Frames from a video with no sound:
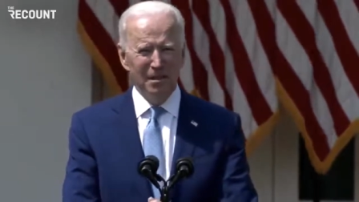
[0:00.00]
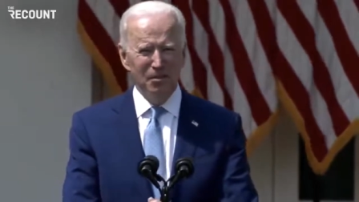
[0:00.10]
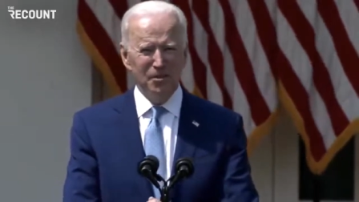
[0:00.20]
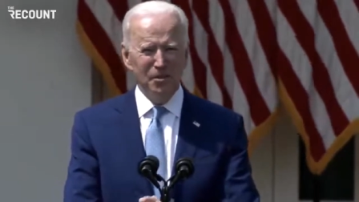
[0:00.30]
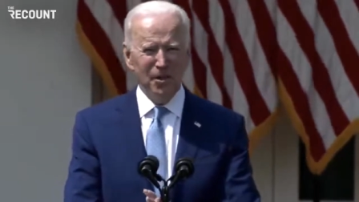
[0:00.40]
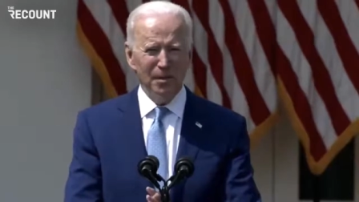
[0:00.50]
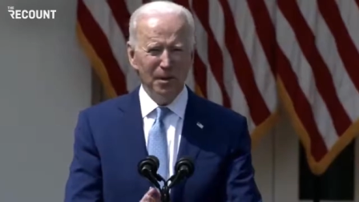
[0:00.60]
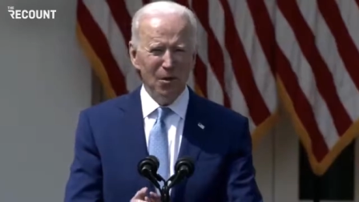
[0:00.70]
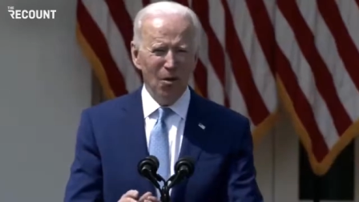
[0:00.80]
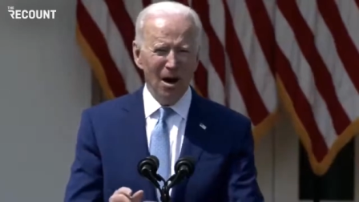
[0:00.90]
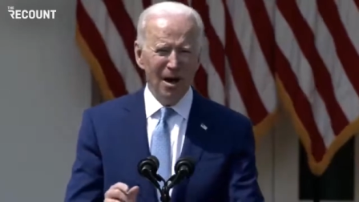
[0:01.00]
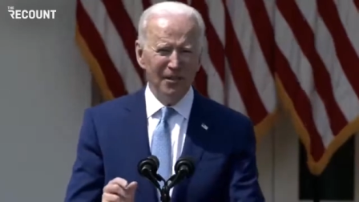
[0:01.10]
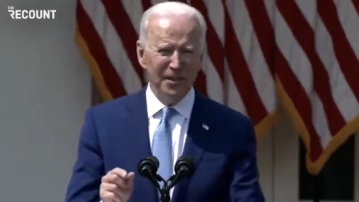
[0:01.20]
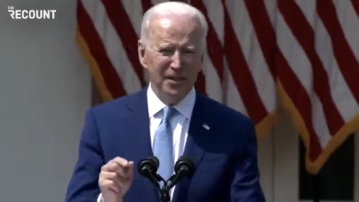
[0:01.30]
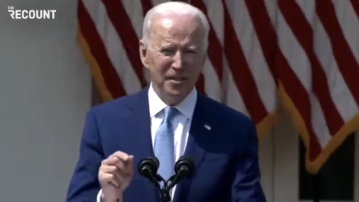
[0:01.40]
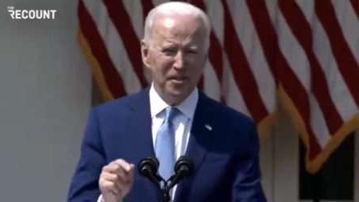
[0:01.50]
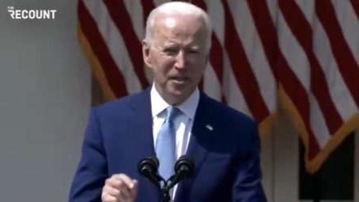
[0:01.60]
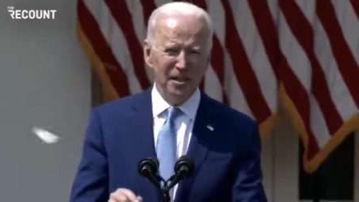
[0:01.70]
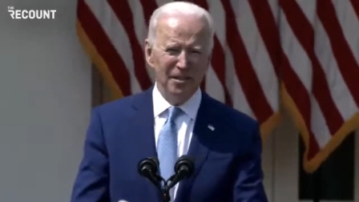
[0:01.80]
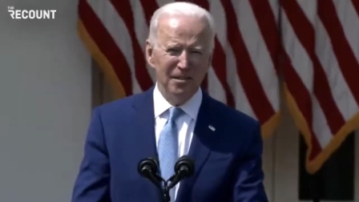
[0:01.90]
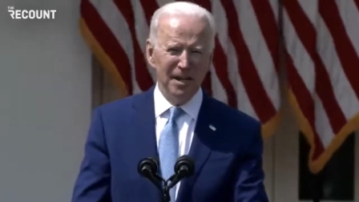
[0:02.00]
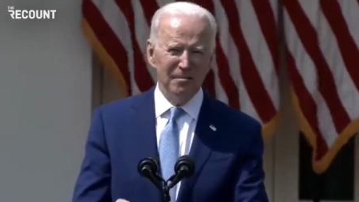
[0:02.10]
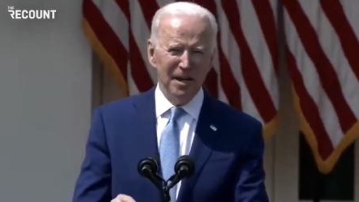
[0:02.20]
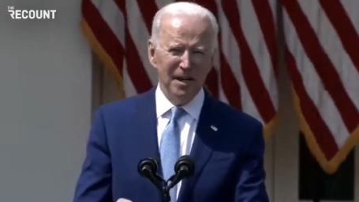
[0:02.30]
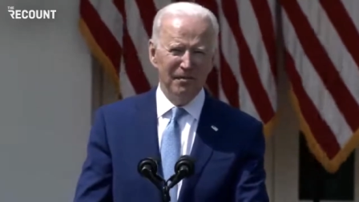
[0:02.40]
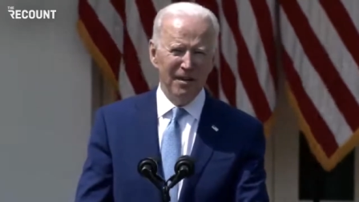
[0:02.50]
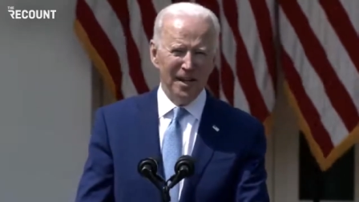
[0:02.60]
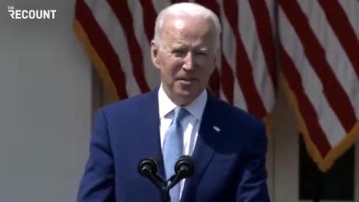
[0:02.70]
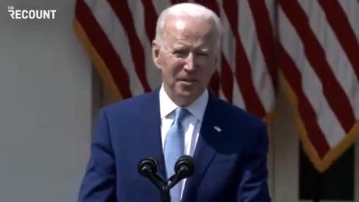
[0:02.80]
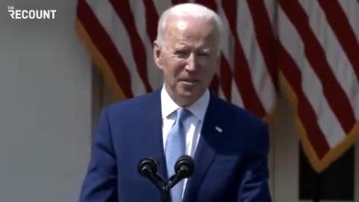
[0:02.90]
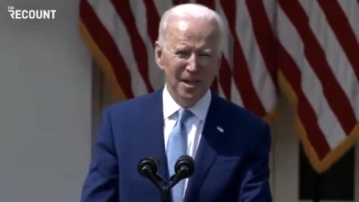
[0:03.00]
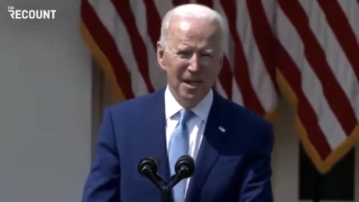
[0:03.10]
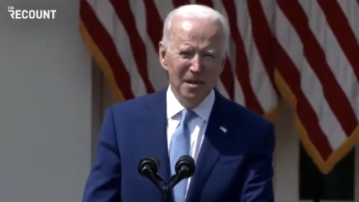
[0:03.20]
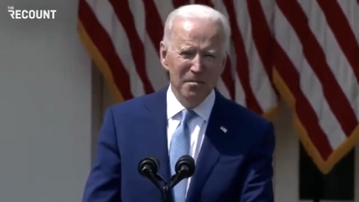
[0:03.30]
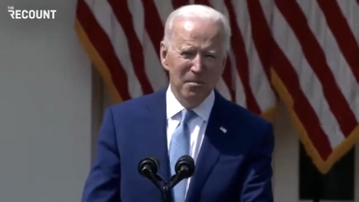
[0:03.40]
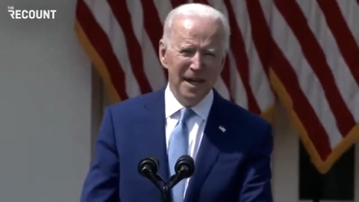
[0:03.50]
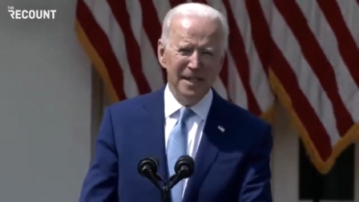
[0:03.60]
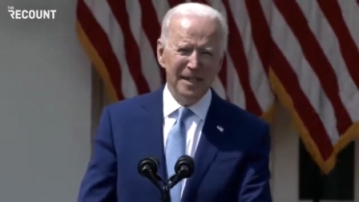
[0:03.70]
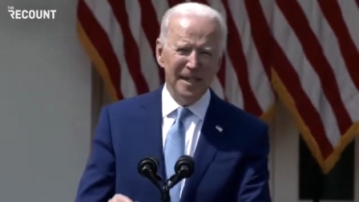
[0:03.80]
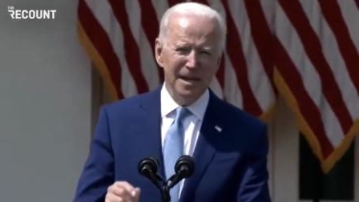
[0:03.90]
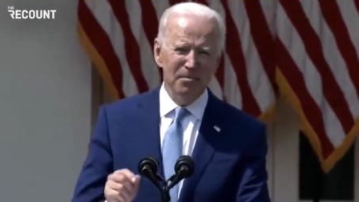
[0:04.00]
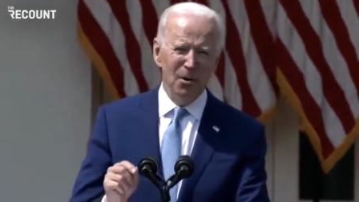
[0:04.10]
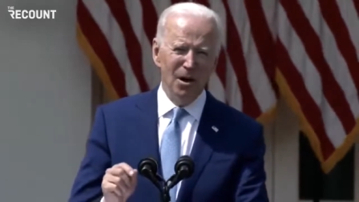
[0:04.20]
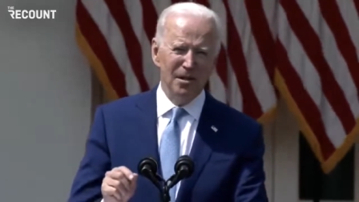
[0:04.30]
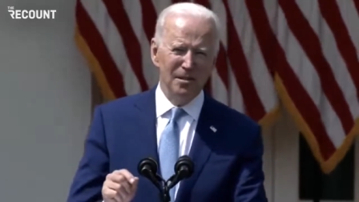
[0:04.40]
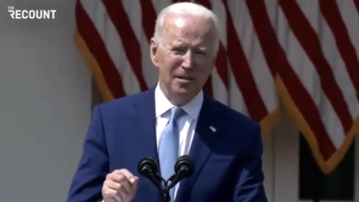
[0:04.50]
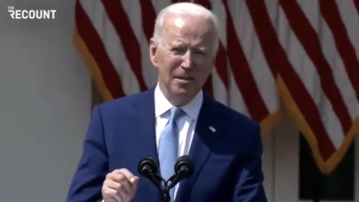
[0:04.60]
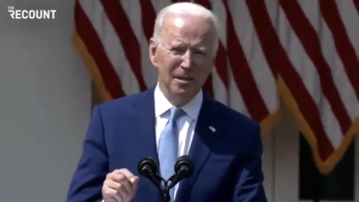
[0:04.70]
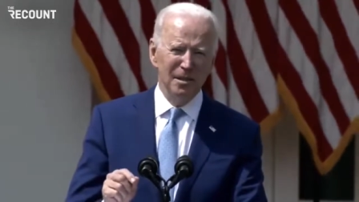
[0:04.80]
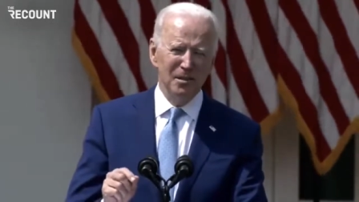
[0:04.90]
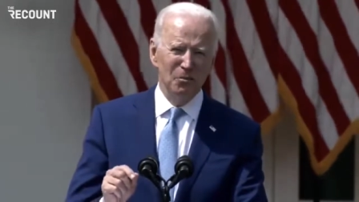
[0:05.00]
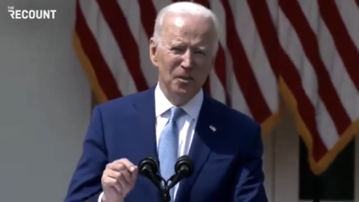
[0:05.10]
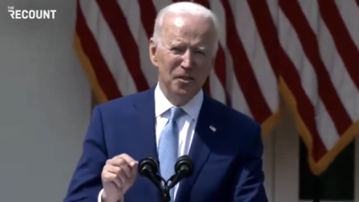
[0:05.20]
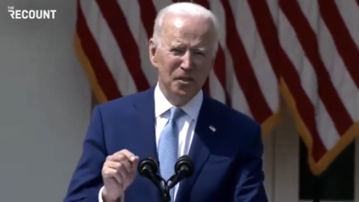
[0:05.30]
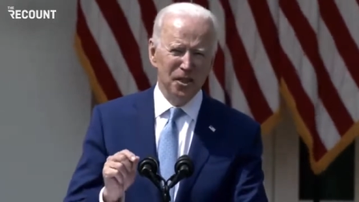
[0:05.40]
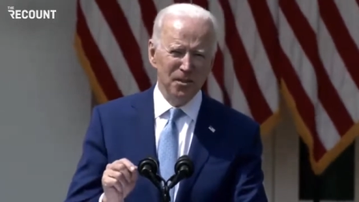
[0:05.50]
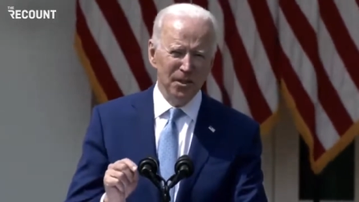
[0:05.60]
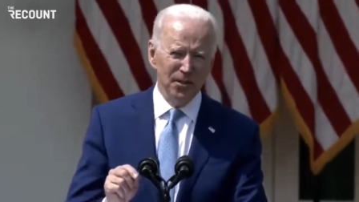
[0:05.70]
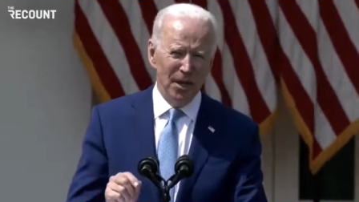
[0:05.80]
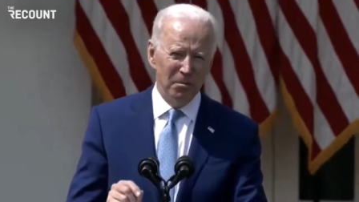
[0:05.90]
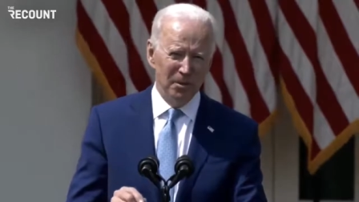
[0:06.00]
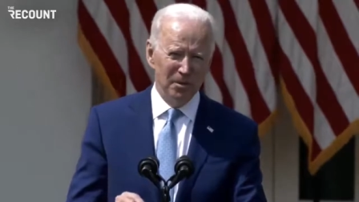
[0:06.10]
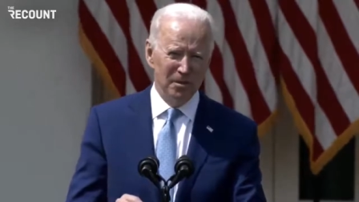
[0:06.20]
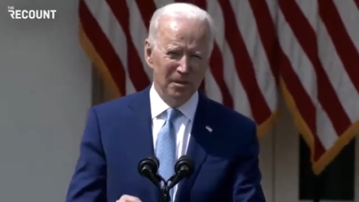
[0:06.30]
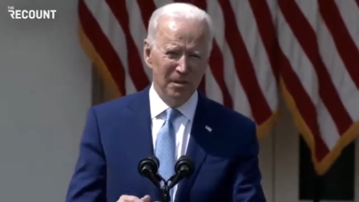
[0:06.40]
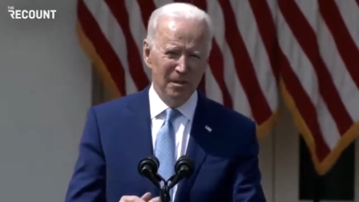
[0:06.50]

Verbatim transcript: which is going to require that the seller and manufacturers make the key parts with serial numbers